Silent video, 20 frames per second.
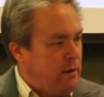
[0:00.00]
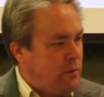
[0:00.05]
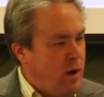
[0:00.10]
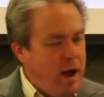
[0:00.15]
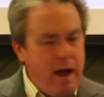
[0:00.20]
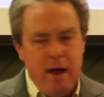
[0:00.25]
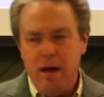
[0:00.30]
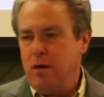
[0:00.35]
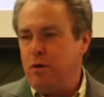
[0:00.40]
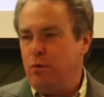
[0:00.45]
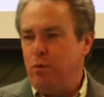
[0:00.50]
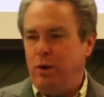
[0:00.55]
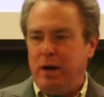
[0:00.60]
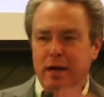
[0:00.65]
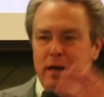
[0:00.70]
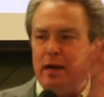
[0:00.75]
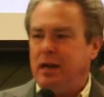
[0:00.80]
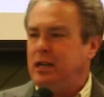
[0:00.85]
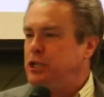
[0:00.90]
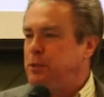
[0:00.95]
Wow, we
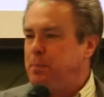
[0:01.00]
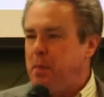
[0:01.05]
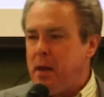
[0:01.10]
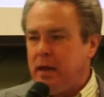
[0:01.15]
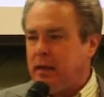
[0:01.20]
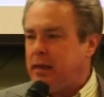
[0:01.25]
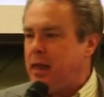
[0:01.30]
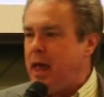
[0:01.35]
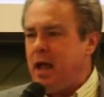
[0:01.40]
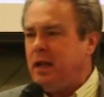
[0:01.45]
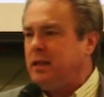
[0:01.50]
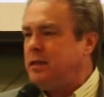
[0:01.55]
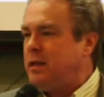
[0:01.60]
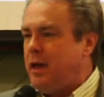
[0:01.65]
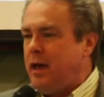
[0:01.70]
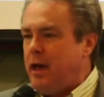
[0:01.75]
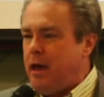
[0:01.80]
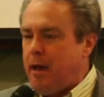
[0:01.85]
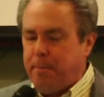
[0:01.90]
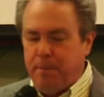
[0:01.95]
didn't expect that to
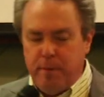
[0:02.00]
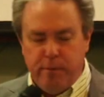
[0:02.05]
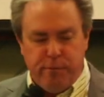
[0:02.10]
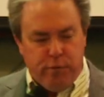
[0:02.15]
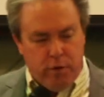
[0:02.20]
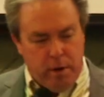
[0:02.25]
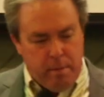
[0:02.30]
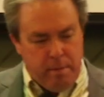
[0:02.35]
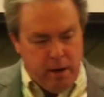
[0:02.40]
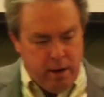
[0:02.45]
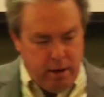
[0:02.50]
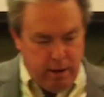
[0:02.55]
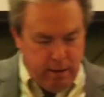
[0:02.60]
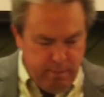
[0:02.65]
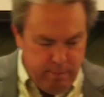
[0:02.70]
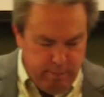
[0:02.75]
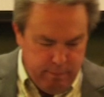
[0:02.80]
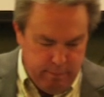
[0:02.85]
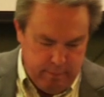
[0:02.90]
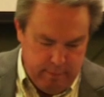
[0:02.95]
happen from
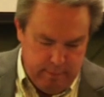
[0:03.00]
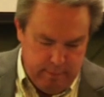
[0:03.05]
him.